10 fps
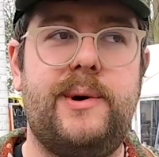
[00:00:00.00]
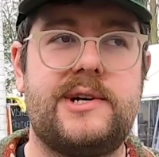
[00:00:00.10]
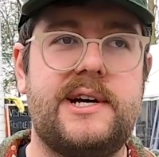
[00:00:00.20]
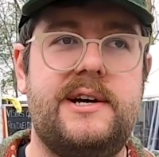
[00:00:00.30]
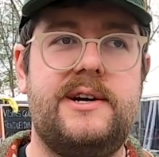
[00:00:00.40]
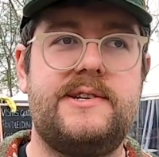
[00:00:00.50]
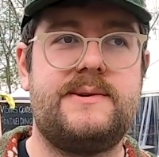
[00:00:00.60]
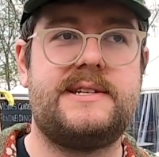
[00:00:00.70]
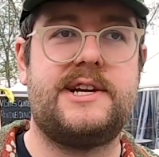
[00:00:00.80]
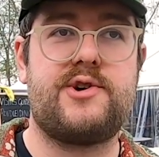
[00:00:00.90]
But as
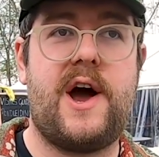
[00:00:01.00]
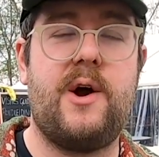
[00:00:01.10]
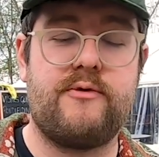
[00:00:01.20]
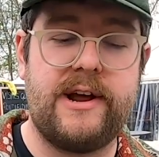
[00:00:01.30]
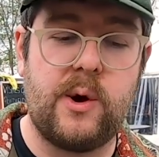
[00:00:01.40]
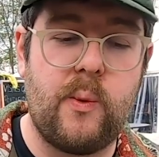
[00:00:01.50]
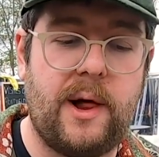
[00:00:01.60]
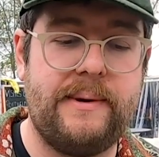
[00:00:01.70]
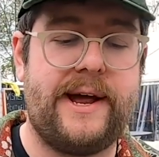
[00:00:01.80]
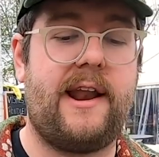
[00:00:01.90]
soon as they try a really
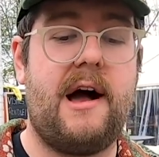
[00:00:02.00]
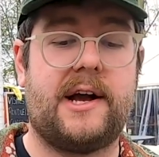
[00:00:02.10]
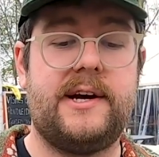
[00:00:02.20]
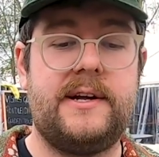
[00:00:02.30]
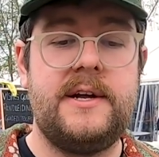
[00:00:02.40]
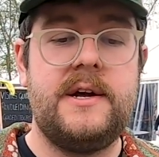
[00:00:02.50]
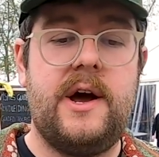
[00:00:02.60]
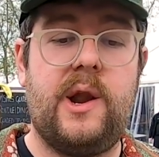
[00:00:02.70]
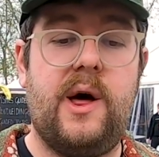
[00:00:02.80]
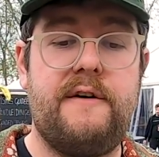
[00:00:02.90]
well-made lager,
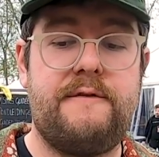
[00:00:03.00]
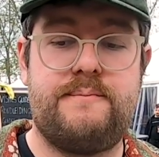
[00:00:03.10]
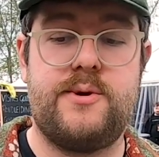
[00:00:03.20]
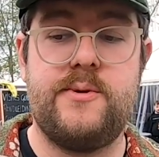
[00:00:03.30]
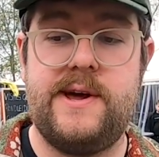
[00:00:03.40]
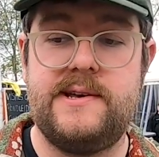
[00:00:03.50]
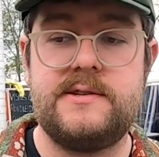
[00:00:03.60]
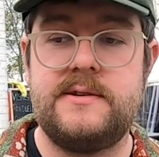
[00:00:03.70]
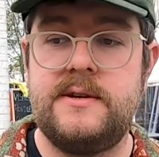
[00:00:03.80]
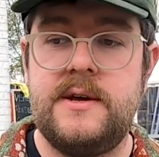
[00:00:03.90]
a lot of
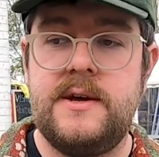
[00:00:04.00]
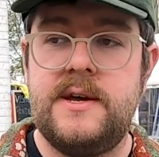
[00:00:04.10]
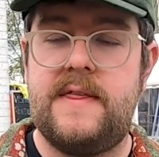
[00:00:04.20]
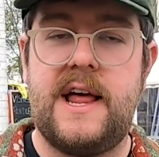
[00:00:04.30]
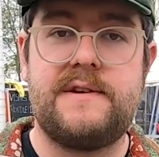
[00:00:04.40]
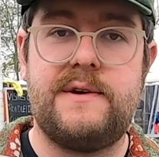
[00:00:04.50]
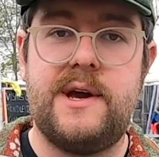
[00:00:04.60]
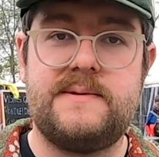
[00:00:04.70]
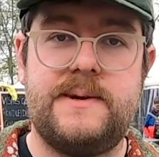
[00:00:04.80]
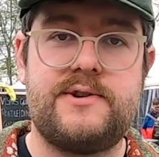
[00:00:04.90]
breweries in the last few
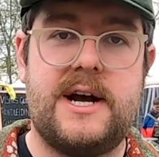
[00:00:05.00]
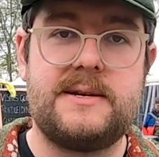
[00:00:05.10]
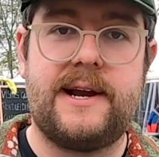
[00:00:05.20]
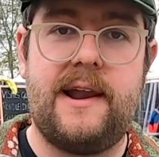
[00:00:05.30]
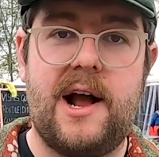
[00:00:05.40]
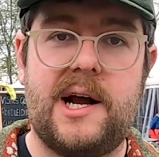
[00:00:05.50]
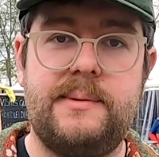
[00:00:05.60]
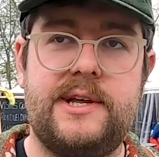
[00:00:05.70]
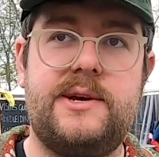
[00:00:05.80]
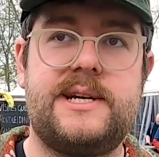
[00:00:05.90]
years have been trying to make lager,
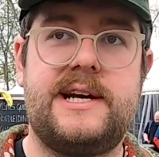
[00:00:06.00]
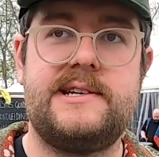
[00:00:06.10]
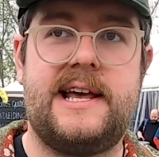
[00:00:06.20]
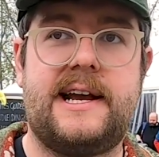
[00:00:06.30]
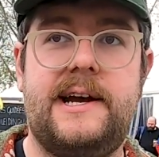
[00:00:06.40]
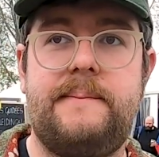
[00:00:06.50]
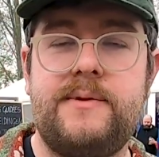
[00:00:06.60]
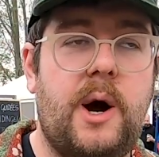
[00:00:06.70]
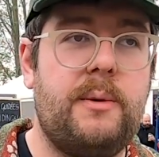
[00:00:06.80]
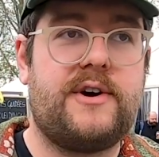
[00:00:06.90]
but using it as like a
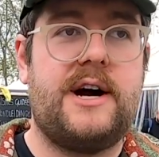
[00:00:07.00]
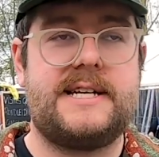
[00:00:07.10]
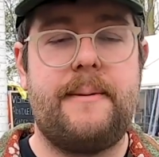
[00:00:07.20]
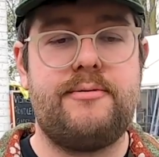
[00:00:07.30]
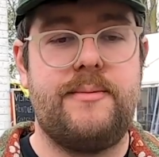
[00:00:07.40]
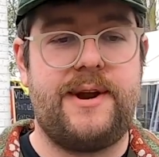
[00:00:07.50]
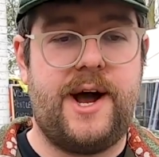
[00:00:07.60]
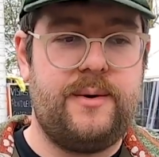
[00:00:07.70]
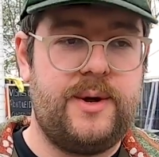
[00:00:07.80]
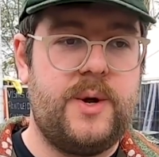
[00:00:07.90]
oh we've got a tap room
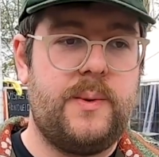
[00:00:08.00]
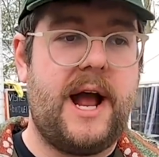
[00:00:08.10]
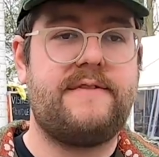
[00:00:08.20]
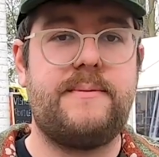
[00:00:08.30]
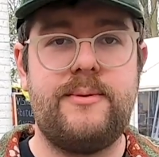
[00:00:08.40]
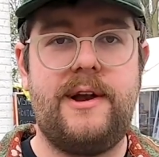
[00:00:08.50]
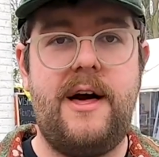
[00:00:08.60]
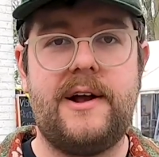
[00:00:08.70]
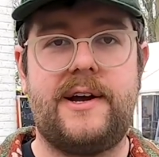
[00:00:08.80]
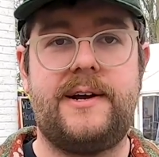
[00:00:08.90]
now, we have to brew a
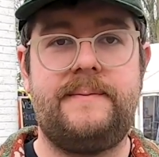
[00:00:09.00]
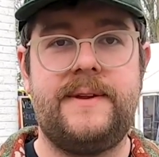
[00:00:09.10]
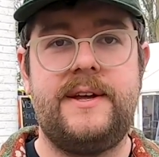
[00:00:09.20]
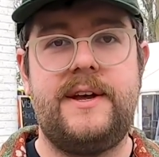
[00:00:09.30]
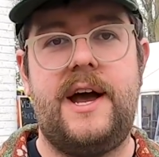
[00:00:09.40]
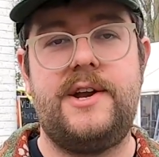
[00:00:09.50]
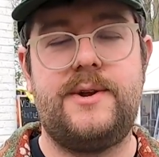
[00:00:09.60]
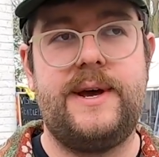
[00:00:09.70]
lager, and